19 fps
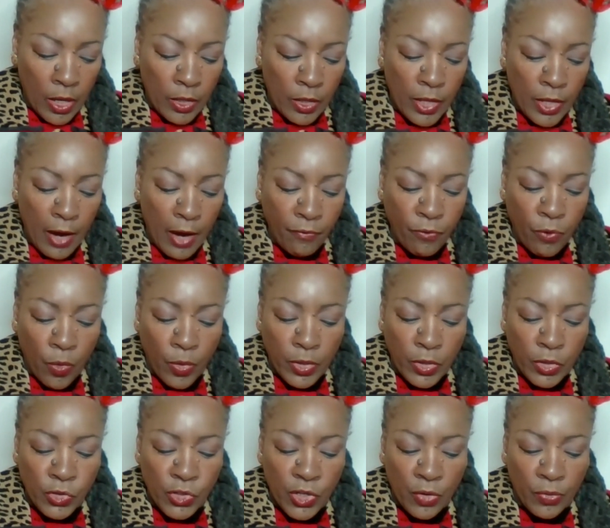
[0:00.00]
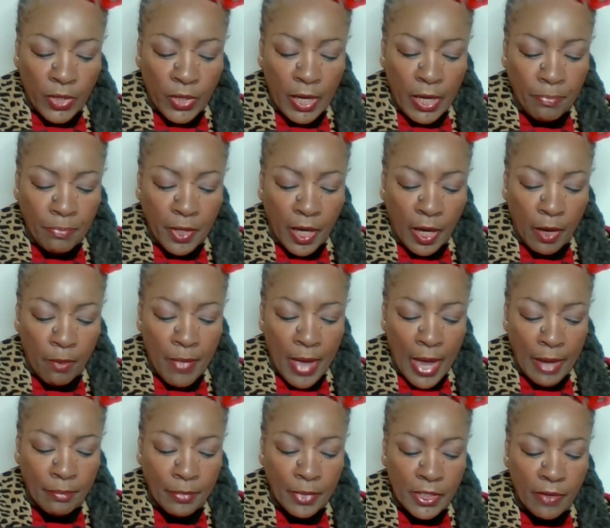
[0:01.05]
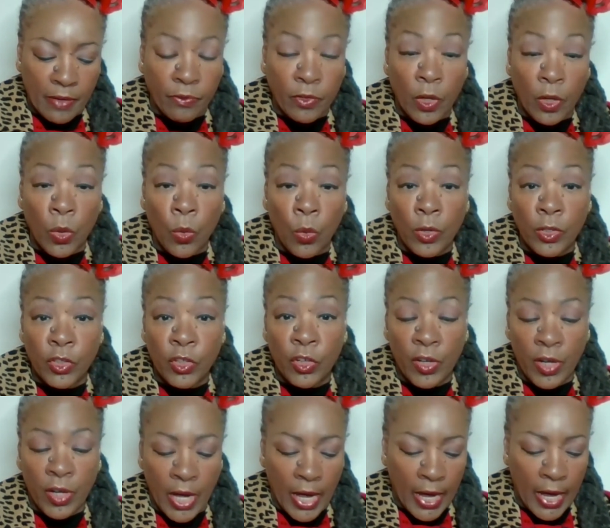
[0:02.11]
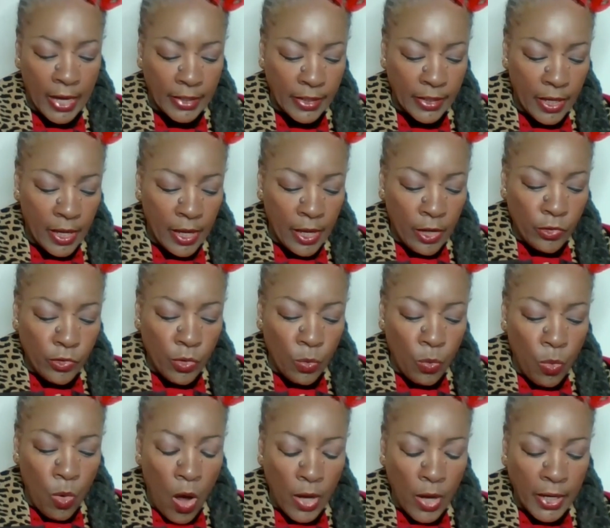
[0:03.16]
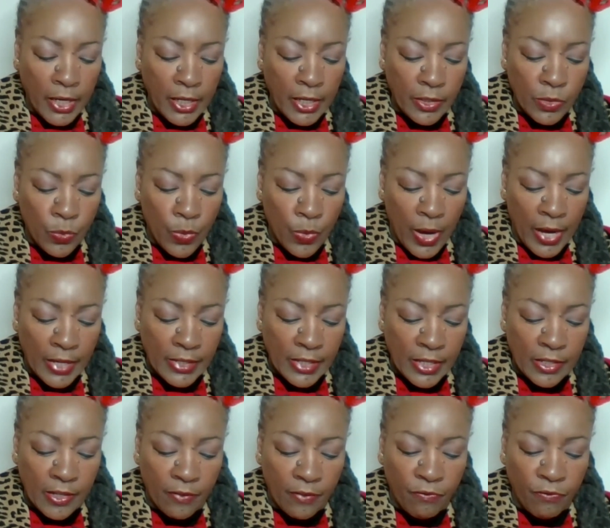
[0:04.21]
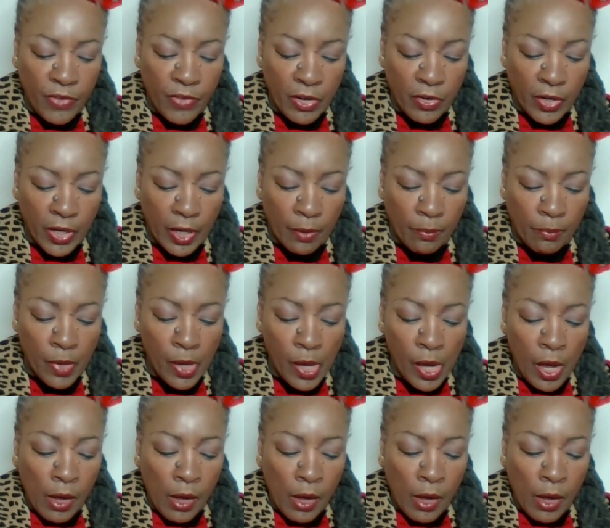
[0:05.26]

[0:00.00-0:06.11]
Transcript: Therefore, you shall keep the commandments of the Lord your God, to walk in his ways and to fear him.